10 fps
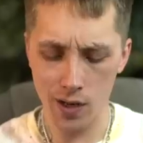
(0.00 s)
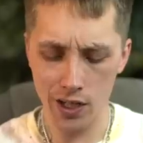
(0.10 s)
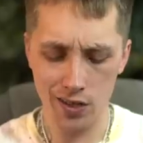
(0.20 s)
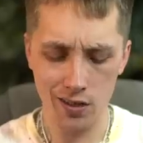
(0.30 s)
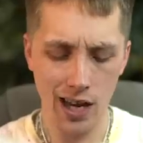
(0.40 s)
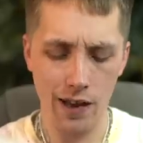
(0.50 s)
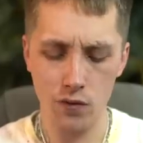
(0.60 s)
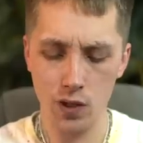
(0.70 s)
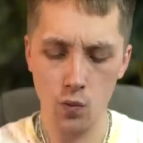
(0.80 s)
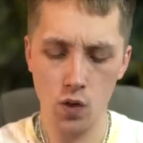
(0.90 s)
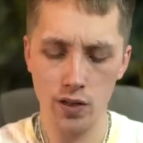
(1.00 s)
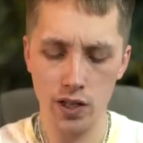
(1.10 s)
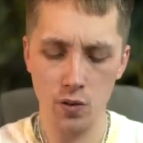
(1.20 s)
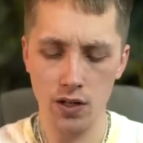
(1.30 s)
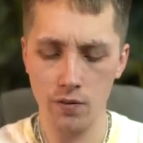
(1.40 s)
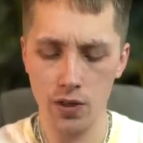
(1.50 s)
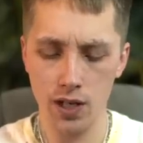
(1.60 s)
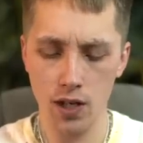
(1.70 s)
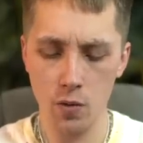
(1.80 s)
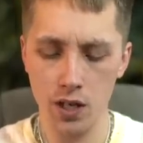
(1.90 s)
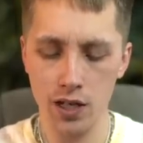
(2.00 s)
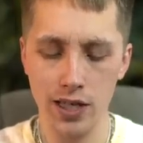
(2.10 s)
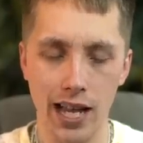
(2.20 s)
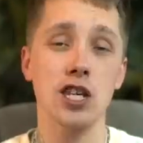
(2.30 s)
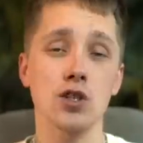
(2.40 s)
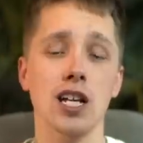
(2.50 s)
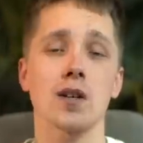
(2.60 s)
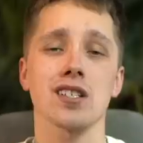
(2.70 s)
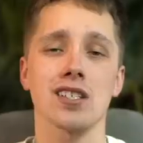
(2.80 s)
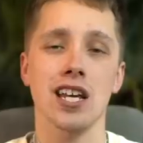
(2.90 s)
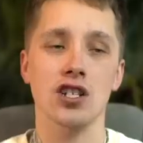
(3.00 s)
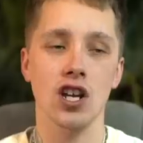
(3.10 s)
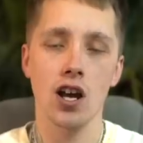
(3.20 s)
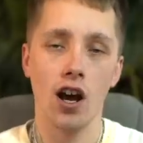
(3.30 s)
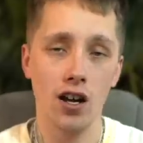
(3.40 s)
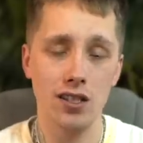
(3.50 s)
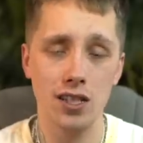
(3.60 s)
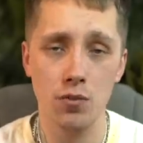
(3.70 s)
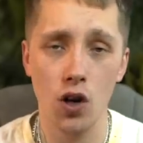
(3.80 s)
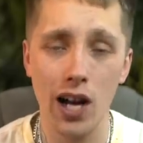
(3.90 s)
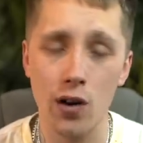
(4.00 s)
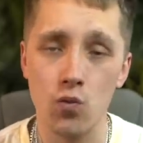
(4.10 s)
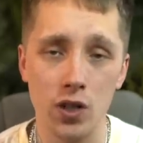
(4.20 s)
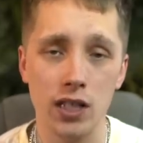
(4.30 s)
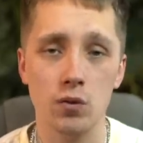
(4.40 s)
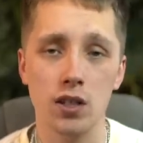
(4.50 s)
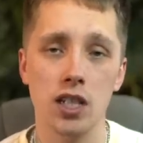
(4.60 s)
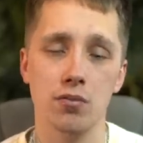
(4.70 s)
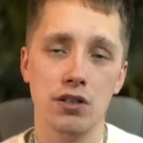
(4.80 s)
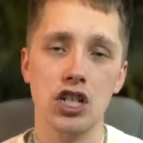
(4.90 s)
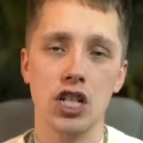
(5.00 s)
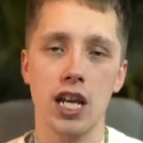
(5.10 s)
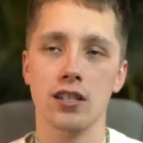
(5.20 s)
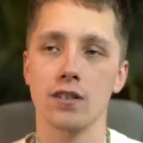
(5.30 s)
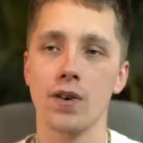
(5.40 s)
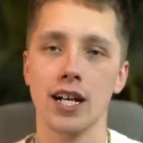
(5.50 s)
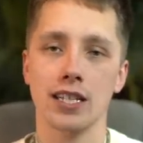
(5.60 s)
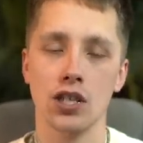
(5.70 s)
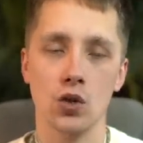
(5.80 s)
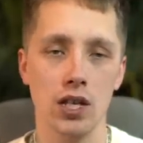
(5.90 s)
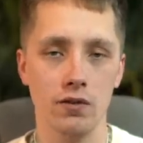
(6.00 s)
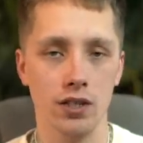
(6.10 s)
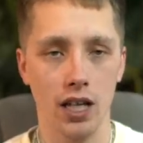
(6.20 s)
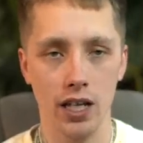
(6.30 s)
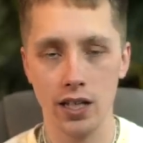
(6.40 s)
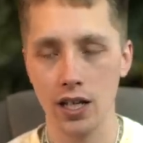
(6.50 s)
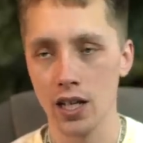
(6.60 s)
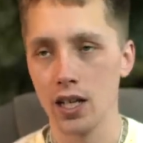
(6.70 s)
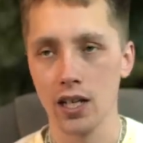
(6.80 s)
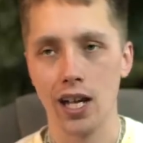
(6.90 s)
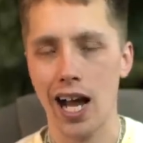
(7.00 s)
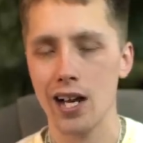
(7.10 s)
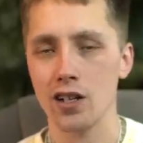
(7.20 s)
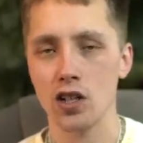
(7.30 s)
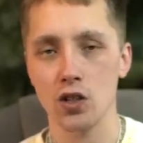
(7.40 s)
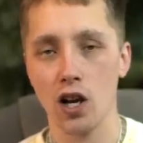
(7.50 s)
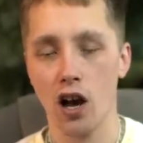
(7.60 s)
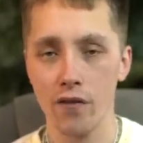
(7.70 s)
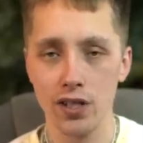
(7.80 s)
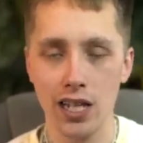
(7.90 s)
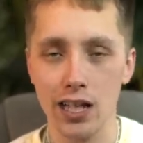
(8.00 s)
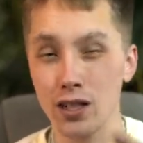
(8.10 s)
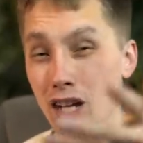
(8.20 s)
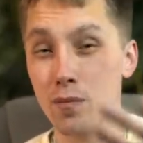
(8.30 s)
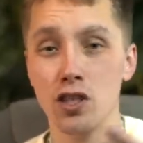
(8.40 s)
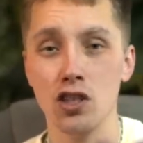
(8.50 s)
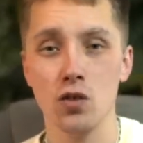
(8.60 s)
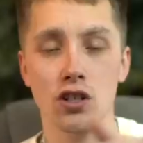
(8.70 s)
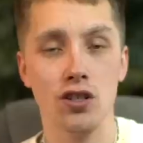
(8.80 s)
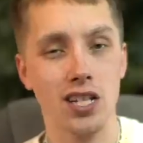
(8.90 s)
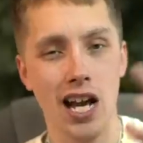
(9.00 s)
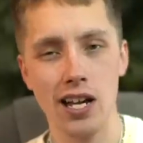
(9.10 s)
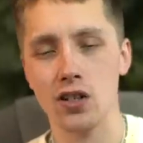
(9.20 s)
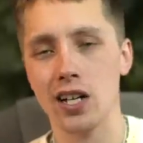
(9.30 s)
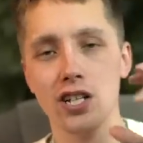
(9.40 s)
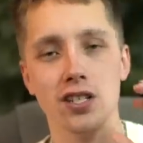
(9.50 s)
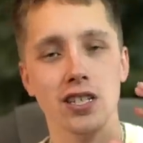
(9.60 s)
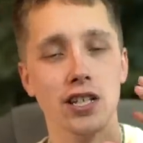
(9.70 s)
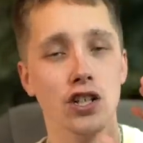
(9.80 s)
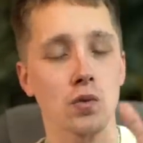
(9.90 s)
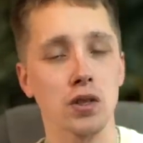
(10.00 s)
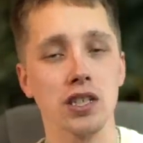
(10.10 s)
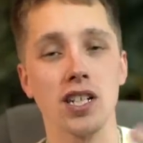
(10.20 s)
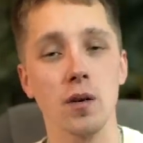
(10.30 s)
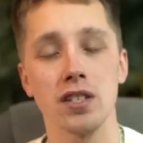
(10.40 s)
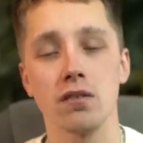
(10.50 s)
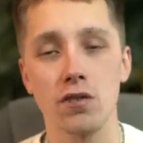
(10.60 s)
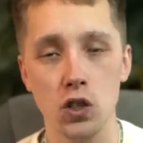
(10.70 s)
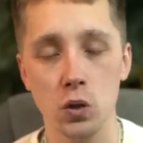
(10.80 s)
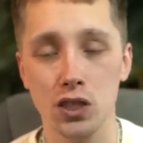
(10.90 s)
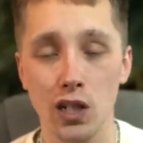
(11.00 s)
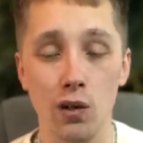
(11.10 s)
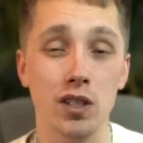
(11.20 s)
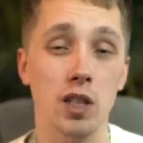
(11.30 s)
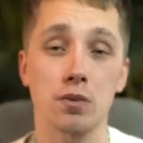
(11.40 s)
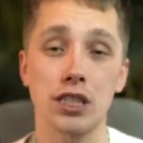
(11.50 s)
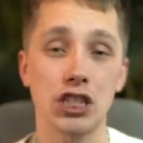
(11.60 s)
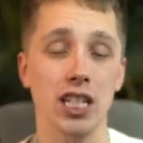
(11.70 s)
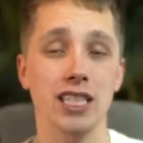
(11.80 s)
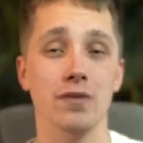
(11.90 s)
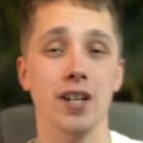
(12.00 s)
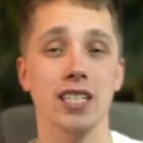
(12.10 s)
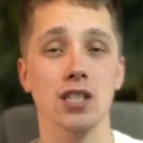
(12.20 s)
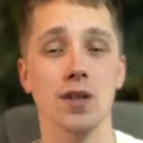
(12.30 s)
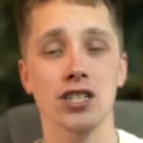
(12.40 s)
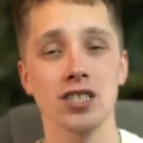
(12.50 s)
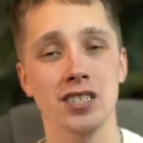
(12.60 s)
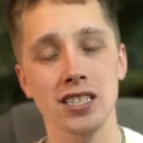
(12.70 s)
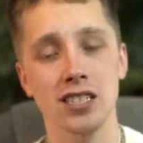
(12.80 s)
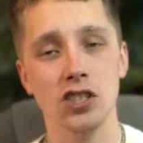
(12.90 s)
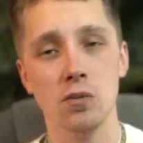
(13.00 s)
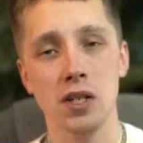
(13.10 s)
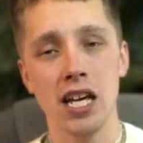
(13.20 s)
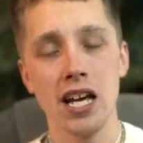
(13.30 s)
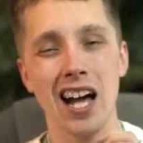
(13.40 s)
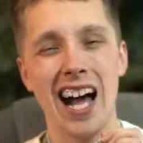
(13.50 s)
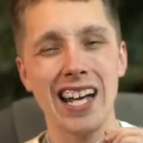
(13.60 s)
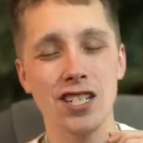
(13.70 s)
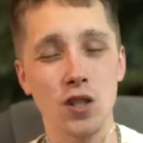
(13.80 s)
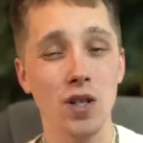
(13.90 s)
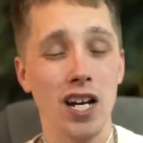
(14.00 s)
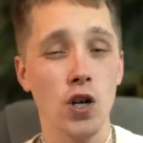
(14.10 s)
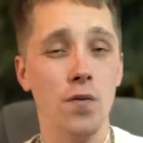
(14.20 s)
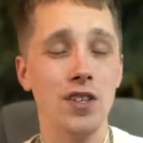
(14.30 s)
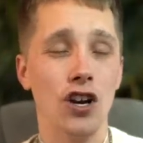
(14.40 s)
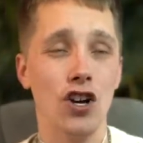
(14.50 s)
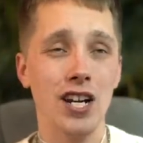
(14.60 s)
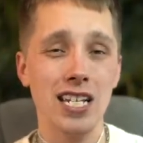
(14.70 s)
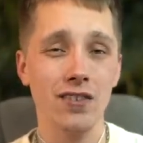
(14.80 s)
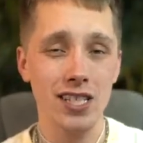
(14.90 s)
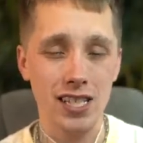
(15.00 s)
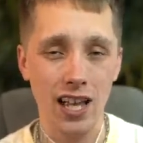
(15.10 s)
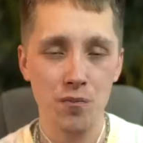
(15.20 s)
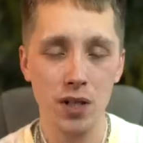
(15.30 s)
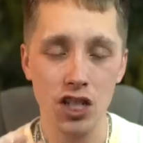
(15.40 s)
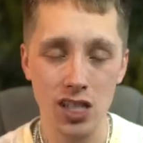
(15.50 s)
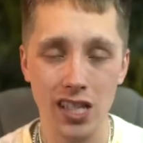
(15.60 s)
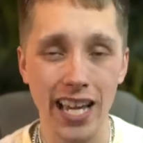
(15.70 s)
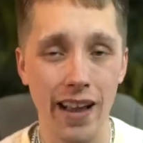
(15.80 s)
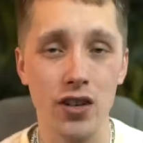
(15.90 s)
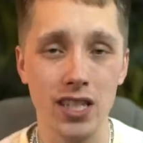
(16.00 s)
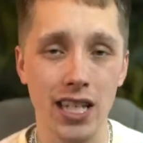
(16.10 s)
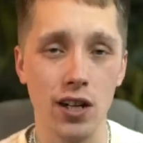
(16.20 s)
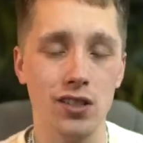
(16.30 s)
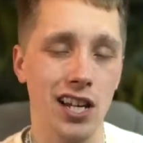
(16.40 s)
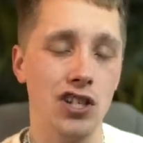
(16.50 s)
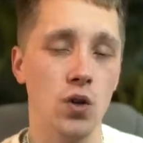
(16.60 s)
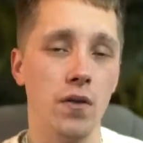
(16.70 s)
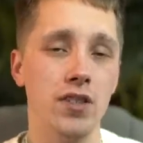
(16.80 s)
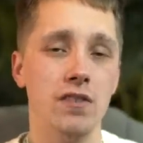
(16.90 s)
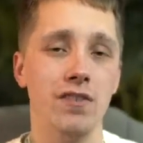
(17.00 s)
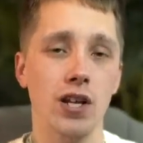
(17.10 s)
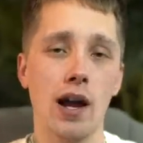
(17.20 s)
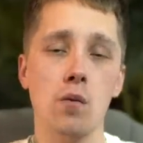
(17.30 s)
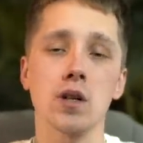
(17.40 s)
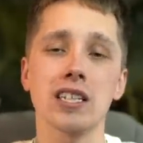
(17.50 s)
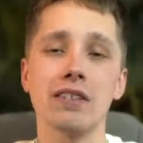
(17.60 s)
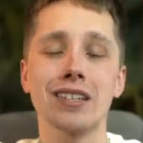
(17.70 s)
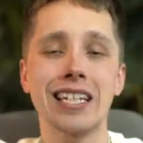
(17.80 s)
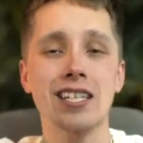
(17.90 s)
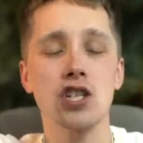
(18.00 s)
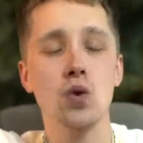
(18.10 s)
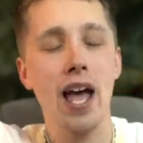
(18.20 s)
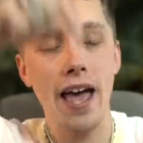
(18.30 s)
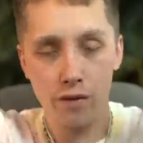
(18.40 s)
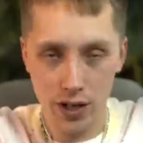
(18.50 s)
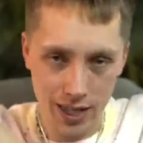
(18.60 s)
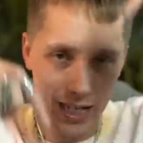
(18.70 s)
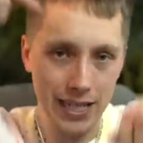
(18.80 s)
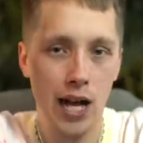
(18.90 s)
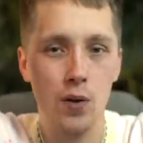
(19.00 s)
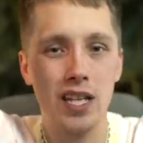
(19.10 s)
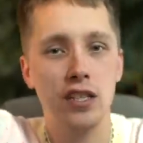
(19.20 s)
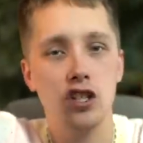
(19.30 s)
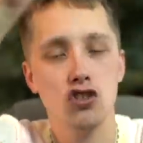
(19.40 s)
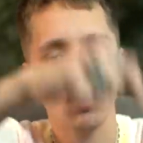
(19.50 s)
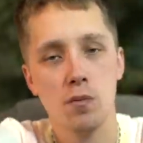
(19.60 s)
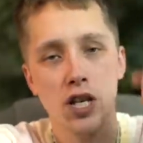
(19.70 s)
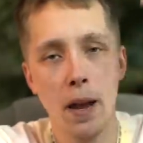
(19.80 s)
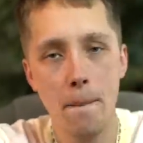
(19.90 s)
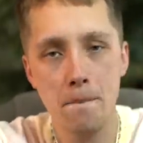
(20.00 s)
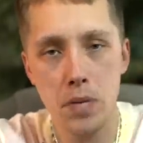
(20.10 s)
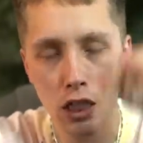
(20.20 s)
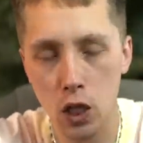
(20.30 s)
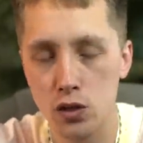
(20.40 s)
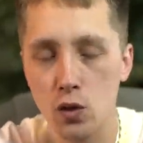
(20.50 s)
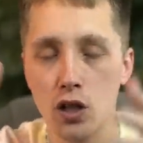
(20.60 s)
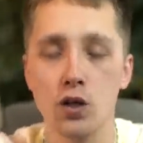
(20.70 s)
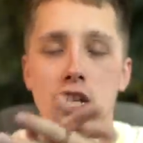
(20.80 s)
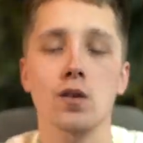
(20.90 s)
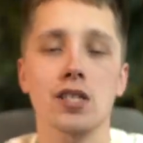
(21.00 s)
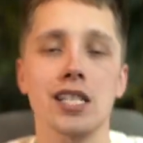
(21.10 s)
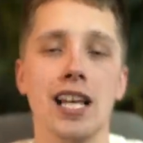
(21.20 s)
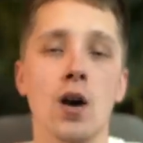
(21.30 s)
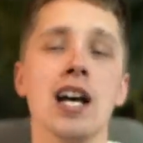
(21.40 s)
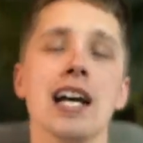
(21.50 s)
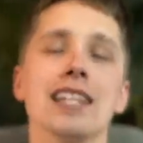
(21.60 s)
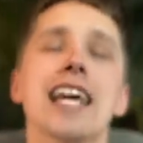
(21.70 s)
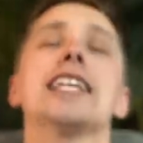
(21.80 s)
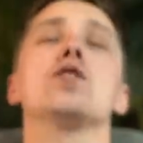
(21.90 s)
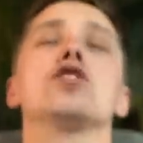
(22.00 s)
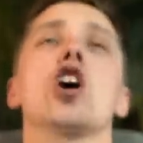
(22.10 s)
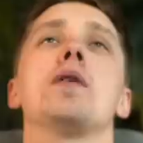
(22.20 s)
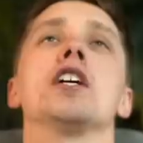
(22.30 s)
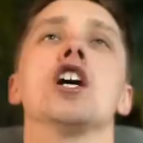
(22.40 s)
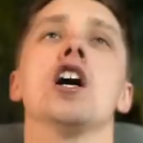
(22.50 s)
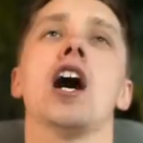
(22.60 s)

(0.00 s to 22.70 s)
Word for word: I just haven't really worn this one in a video, but yeah, huge shout out to Sanj. Honestly, bro, I really, really appreciate it. The fact that you even like I don't know, dude. Obviously, I look up to you and your style, and I just think that you're a really dope individual, so I really appreciate the fact that you actually sent this to me. I do not know if there are any of these left, but just like everything else that I showed up in this video, I will leave links to everything down in the description below, so go check those links out. Thank you so much.